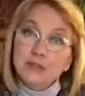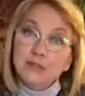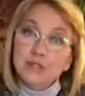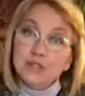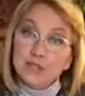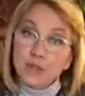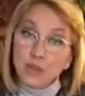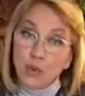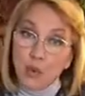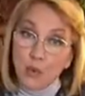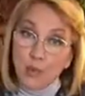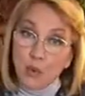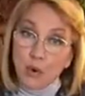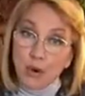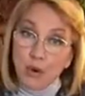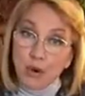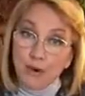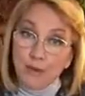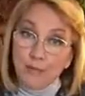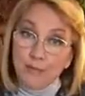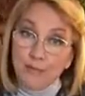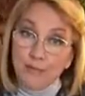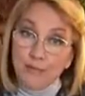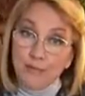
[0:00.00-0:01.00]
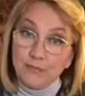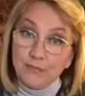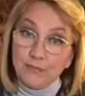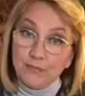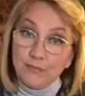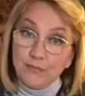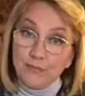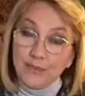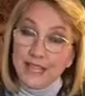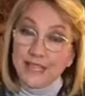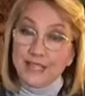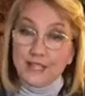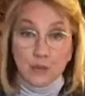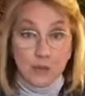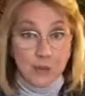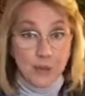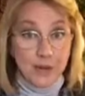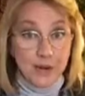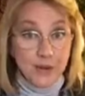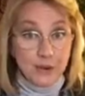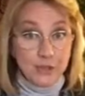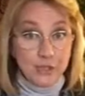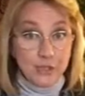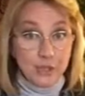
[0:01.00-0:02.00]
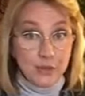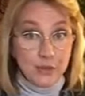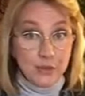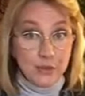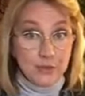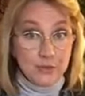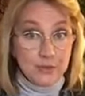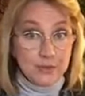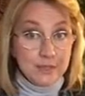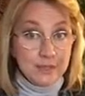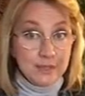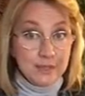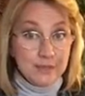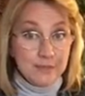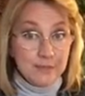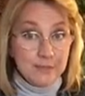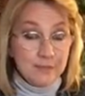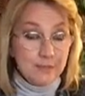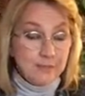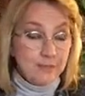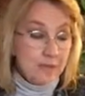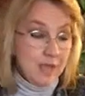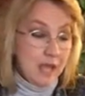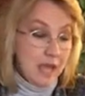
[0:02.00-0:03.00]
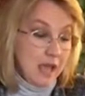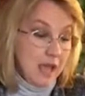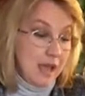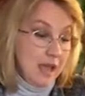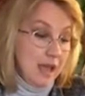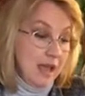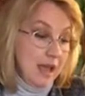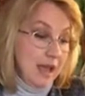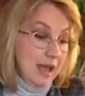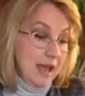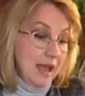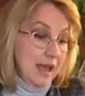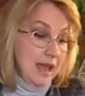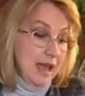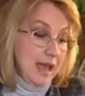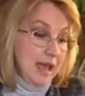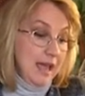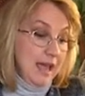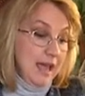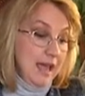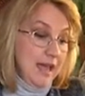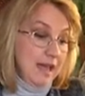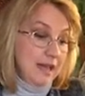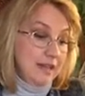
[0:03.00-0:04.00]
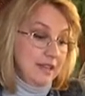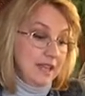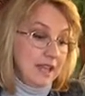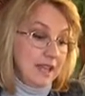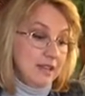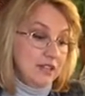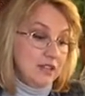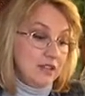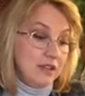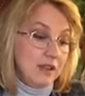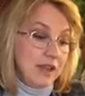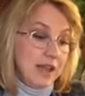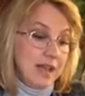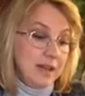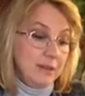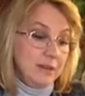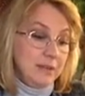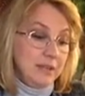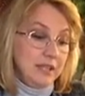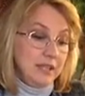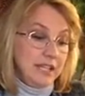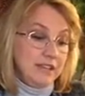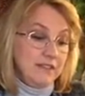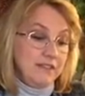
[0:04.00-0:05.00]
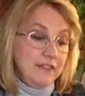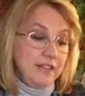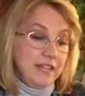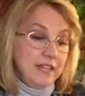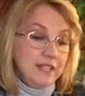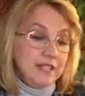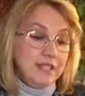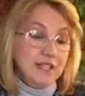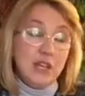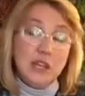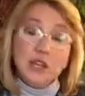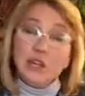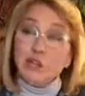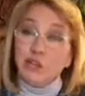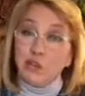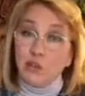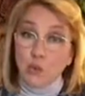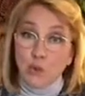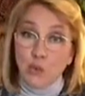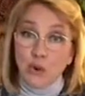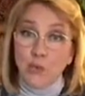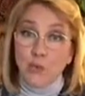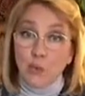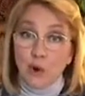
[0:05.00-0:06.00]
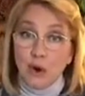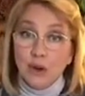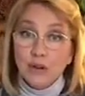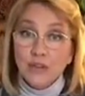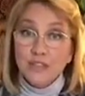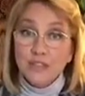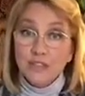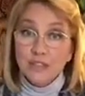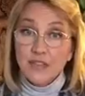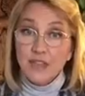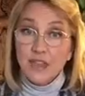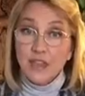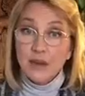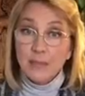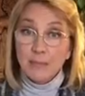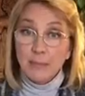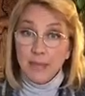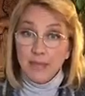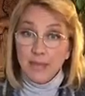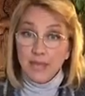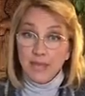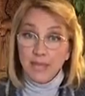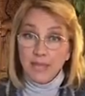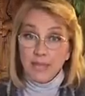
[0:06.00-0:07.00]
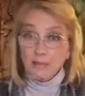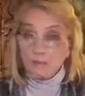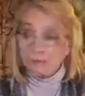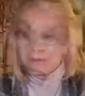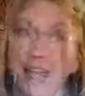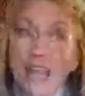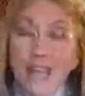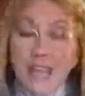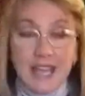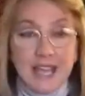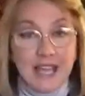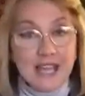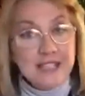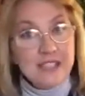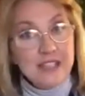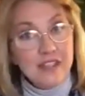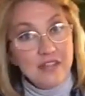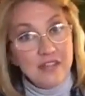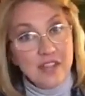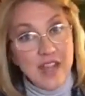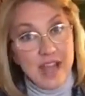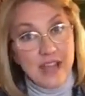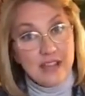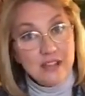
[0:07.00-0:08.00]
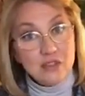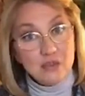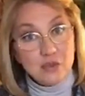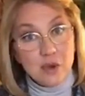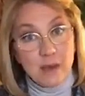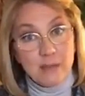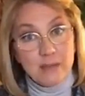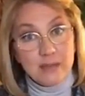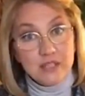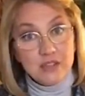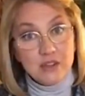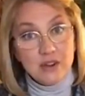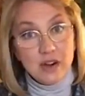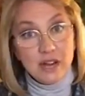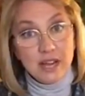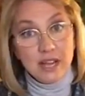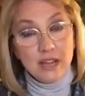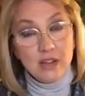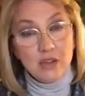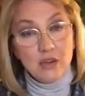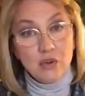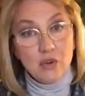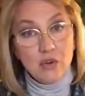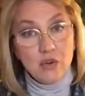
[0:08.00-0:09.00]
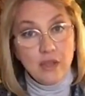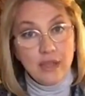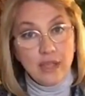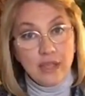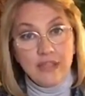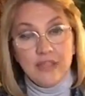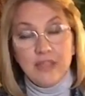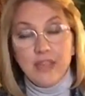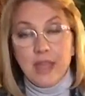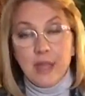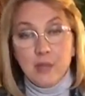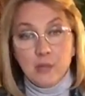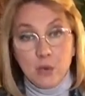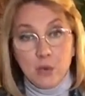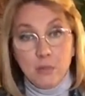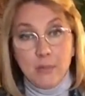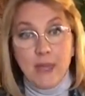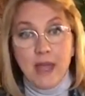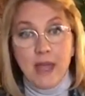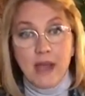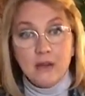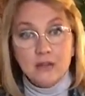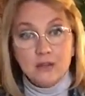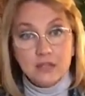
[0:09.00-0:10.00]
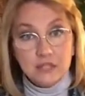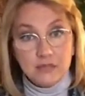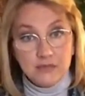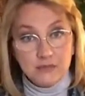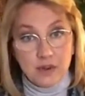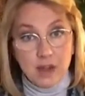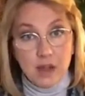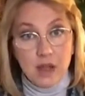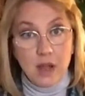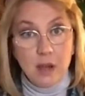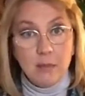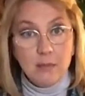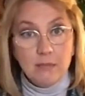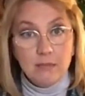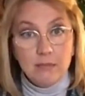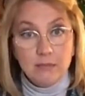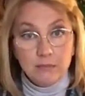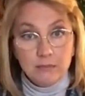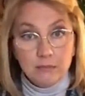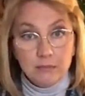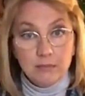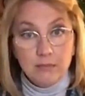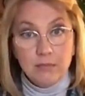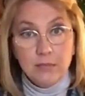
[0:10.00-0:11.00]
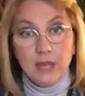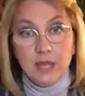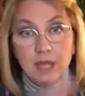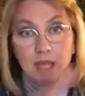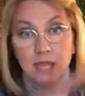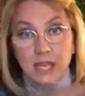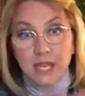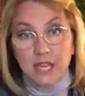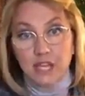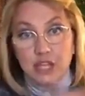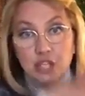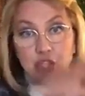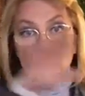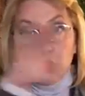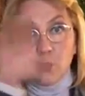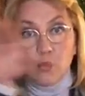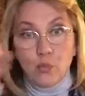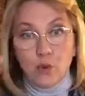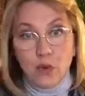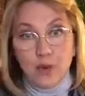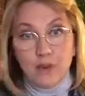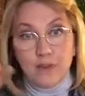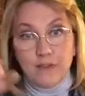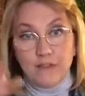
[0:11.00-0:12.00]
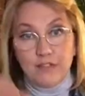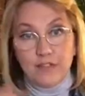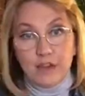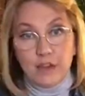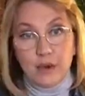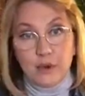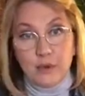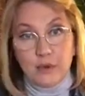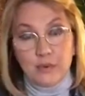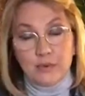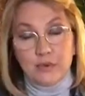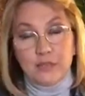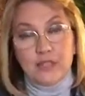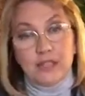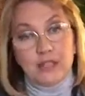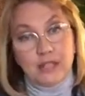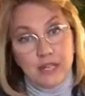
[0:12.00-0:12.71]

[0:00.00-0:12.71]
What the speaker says: score. It's a win or lose. And the underlying belief is, you're worse than me. And that drama triangle, they will bounce from each one of those